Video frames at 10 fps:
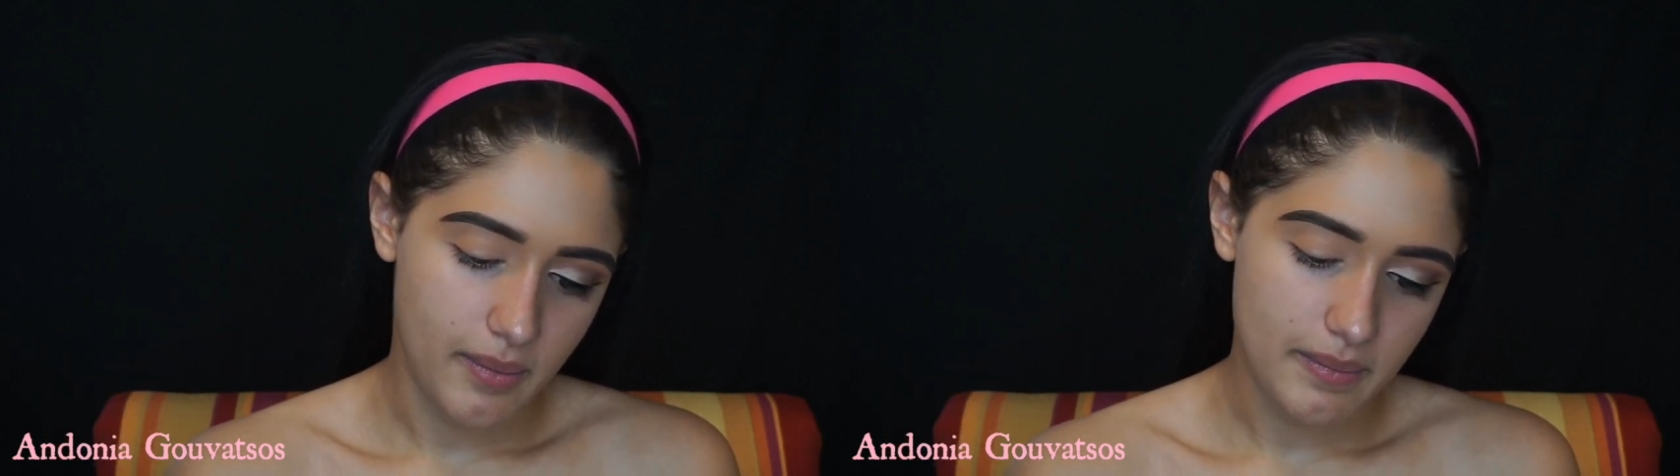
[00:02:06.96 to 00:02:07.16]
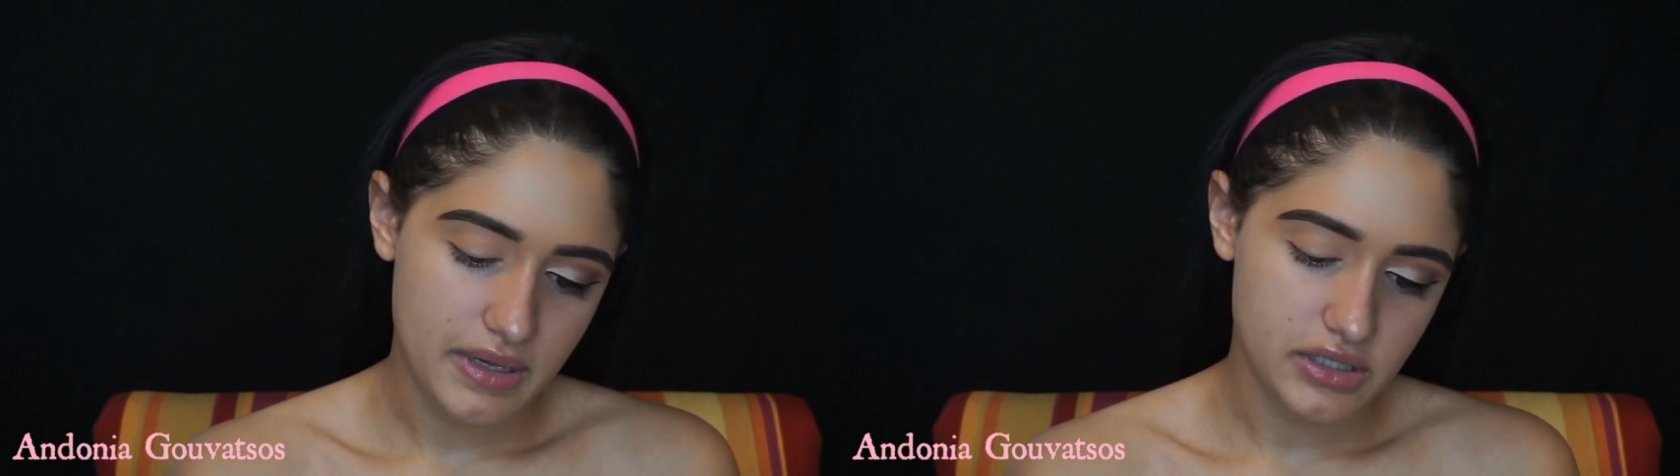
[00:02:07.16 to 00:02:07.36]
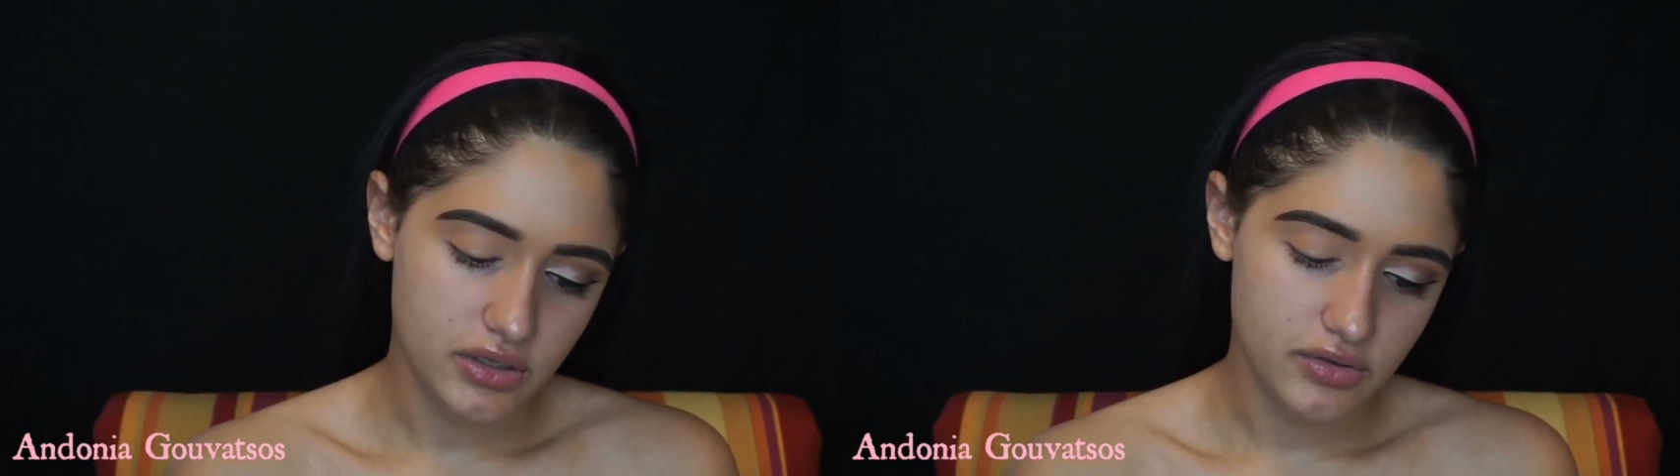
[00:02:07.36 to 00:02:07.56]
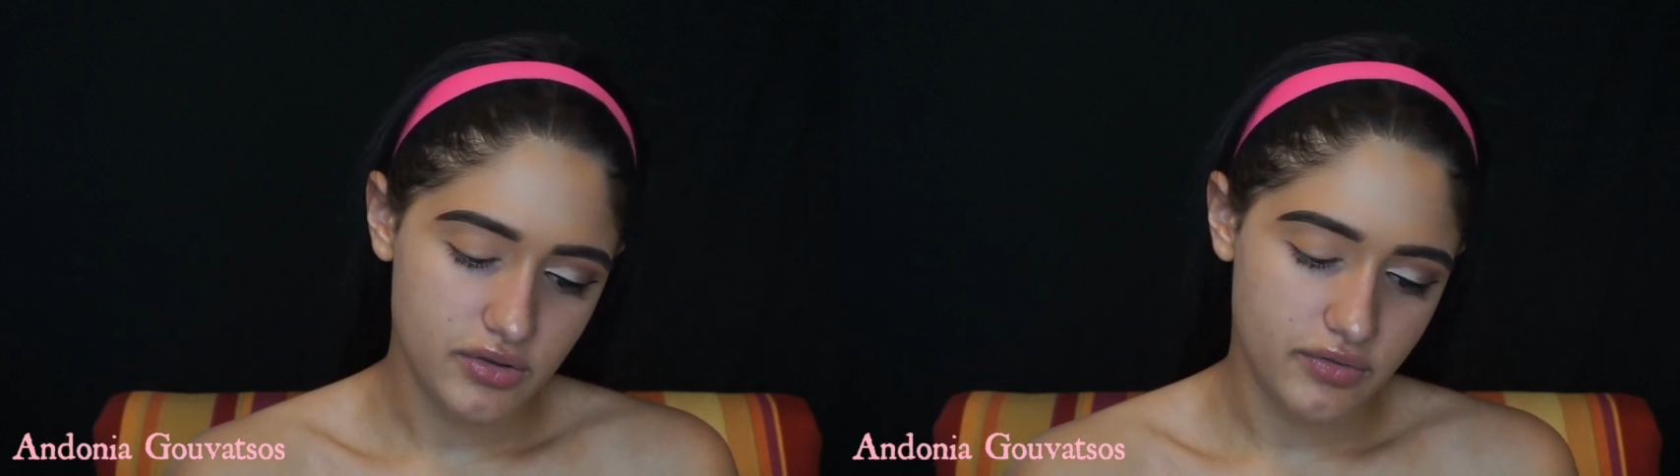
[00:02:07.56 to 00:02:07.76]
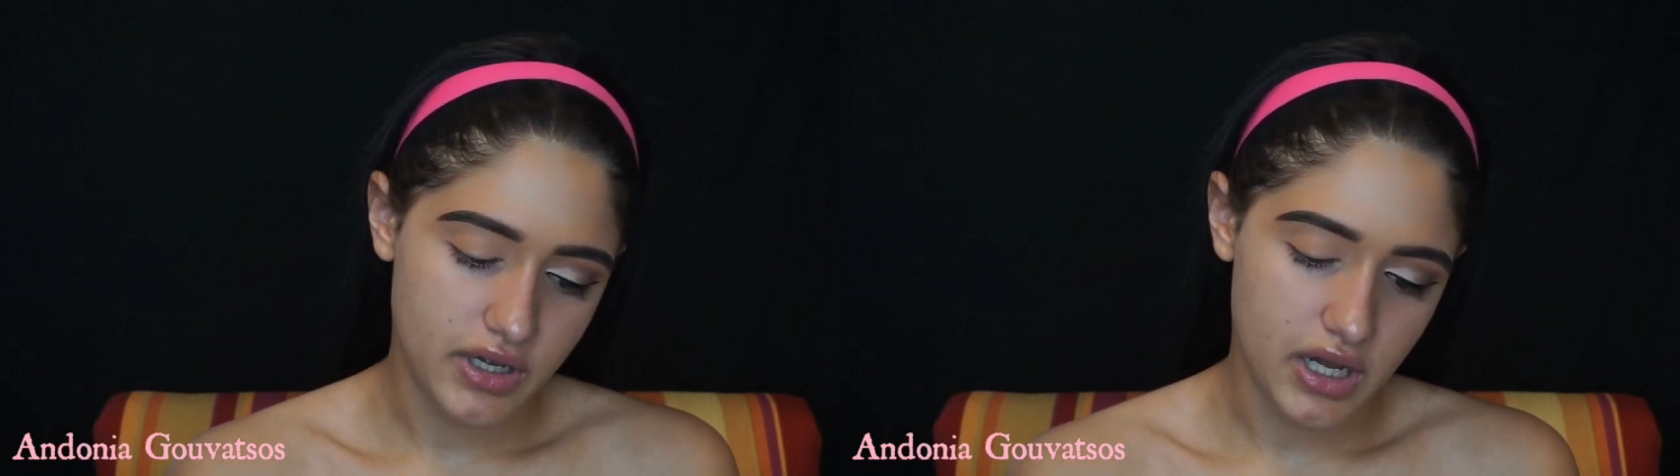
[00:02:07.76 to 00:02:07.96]
mix those
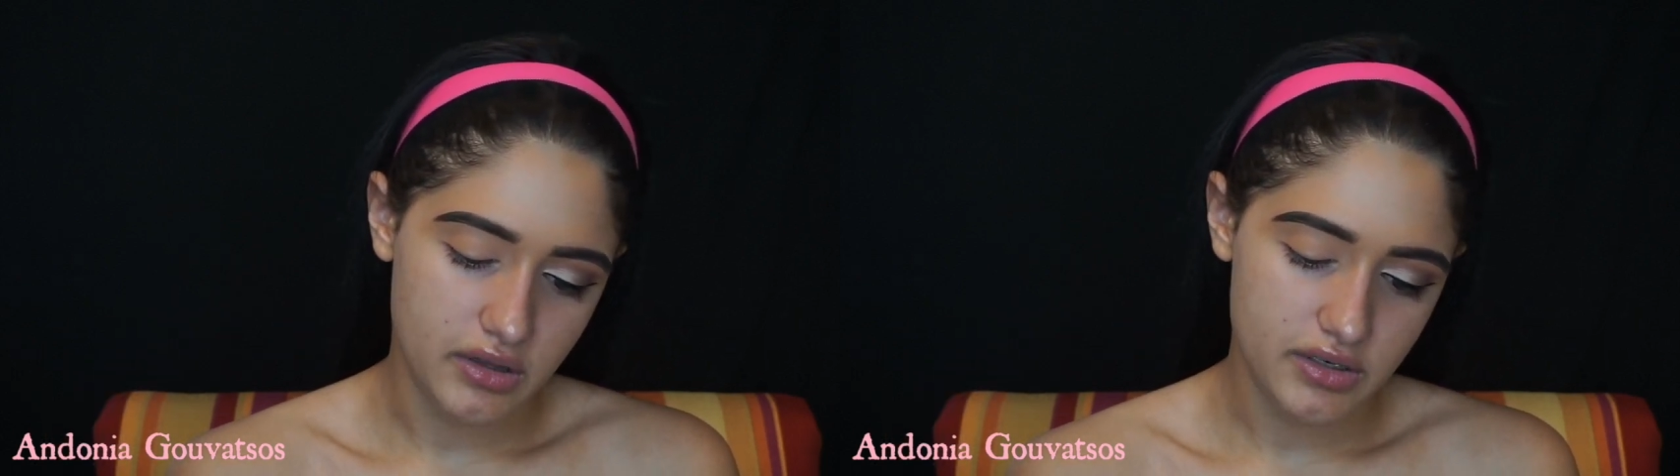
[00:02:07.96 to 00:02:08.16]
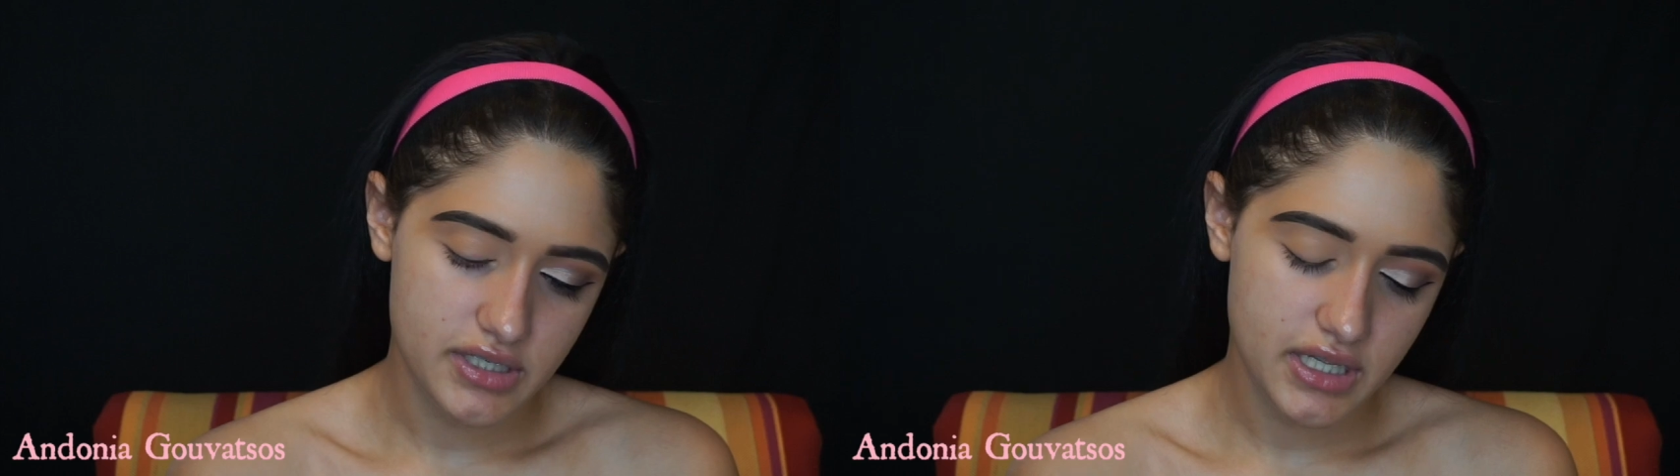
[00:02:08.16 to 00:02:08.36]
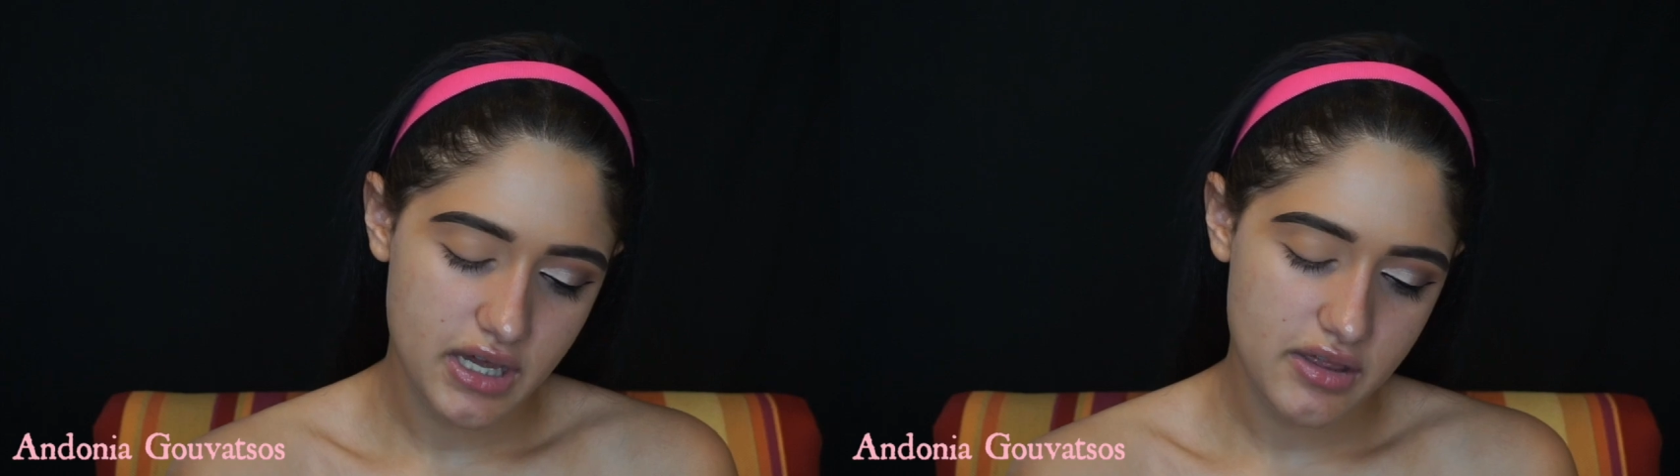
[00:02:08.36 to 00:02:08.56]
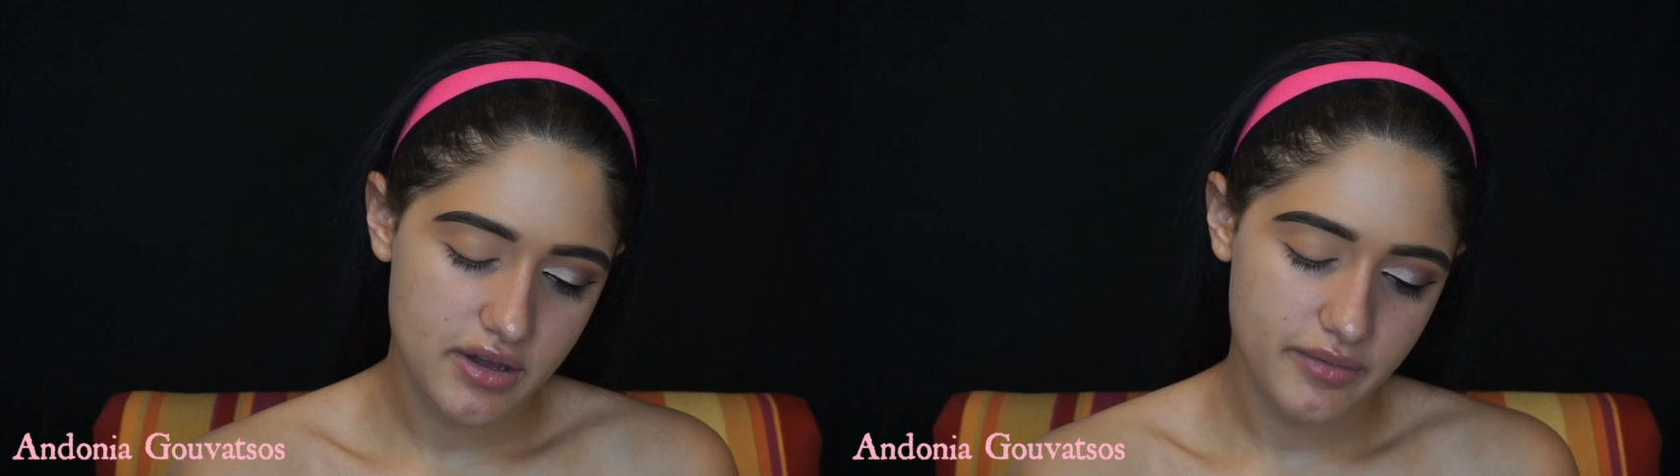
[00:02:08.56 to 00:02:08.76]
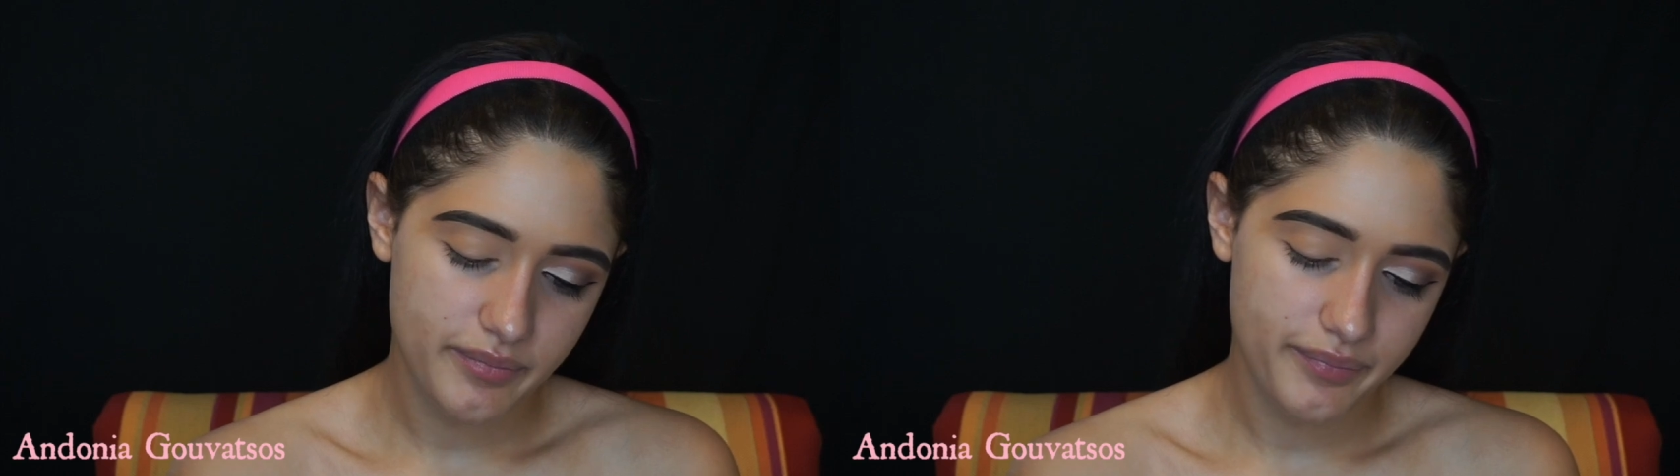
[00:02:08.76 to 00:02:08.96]
three colors together.